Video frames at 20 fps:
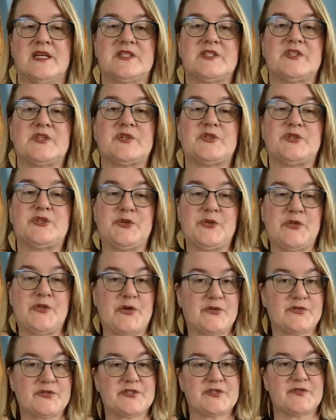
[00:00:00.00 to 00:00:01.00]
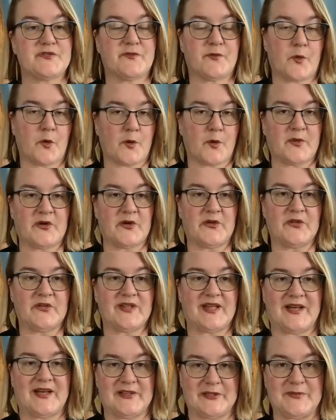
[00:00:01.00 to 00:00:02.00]
So, to those
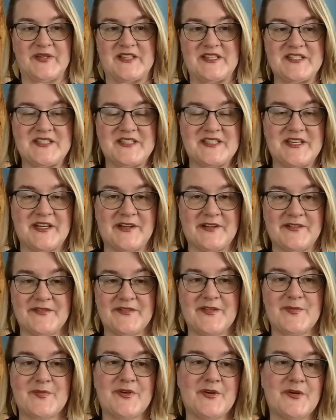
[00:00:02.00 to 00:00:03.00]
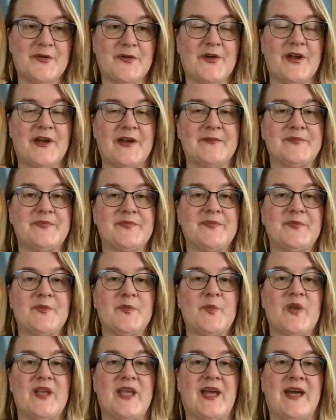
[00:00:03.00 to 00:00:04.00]
formal elements of the program,
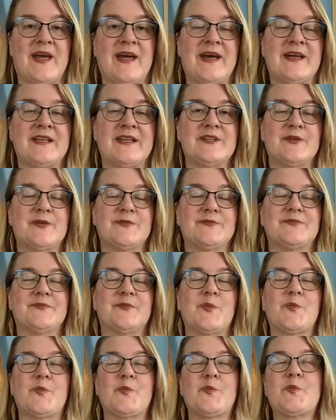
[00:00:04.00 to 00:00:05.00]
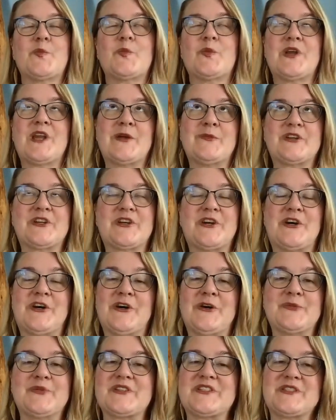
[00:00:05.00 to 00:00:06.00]
we add what I would
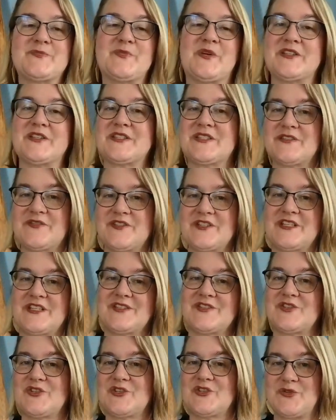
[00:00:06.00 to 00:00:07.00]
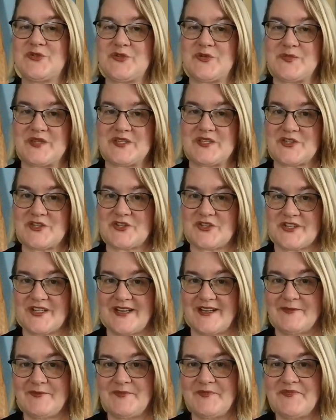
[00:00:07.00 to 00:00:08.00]
call responsiveness to the
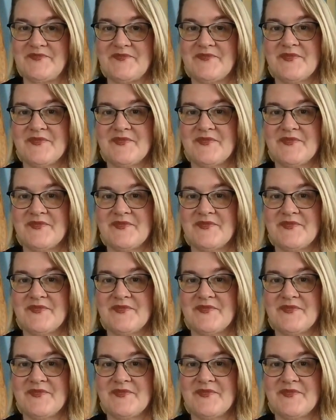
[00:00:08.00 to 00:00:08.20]
mystery.